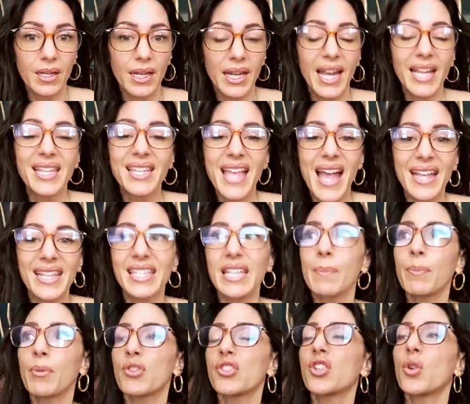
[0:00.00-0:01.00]
It's that
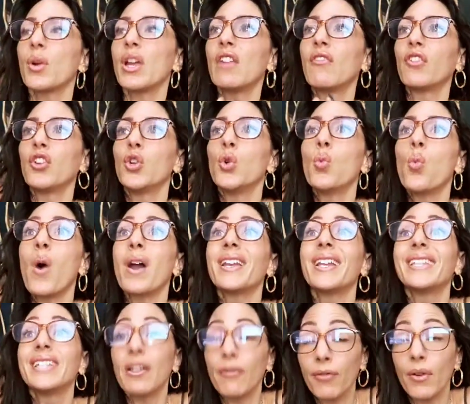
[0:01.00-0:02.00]
simple. So if you want a
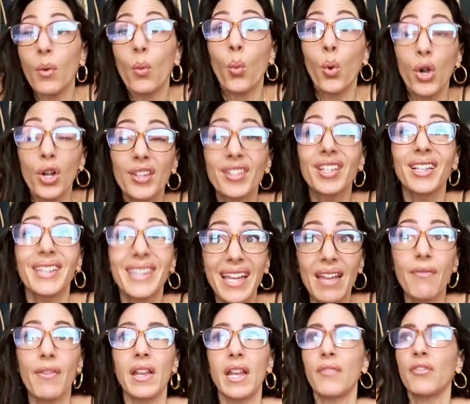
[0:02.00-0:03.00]
different world to
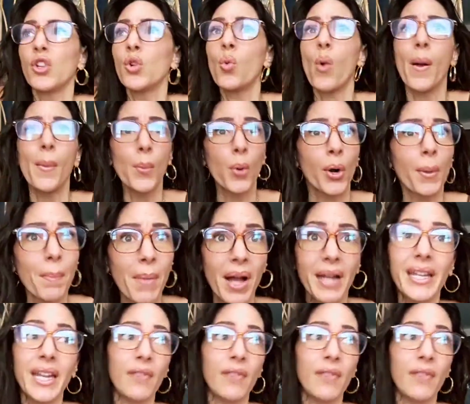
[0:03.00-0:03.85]
live in, if you want more money,